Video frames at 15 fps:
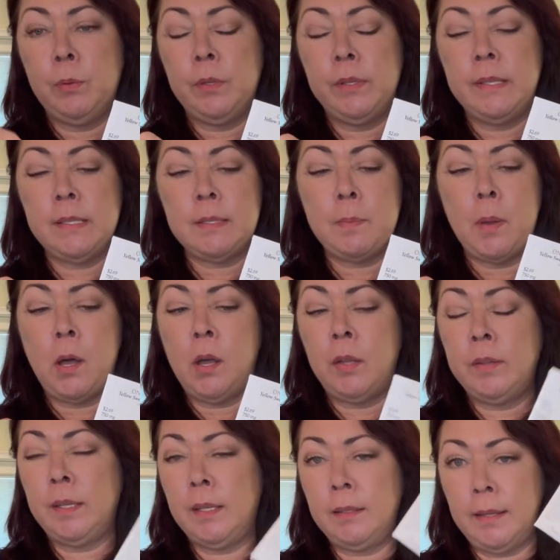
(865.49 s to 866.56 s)
really small,
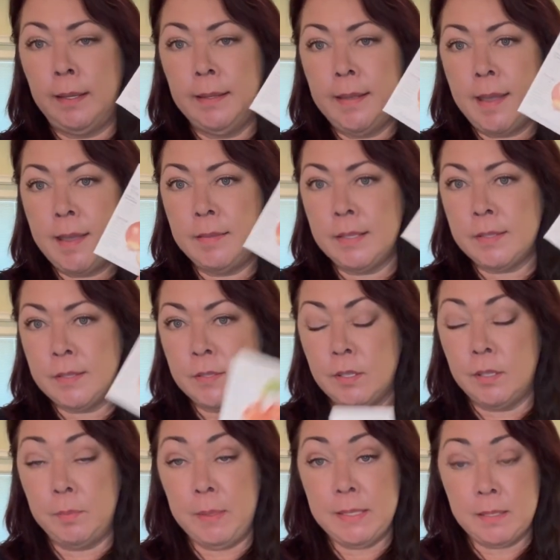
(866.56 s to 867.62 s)
then again, this is
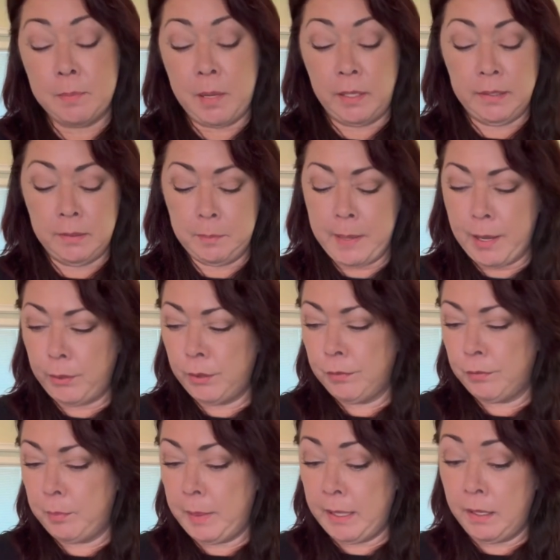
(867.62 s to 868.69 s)
gonna be some onion powder
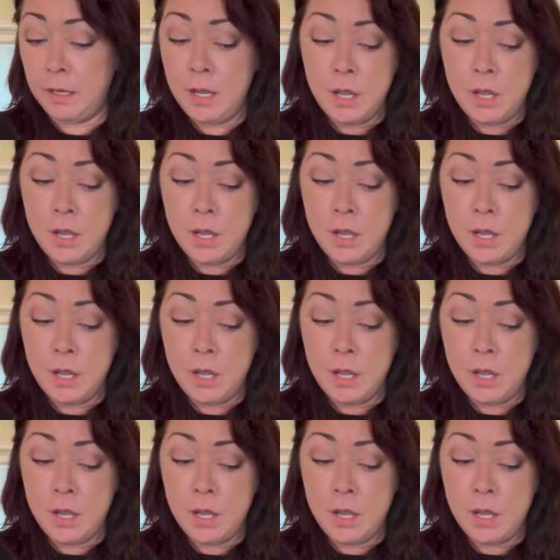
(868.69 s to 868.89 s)
for me.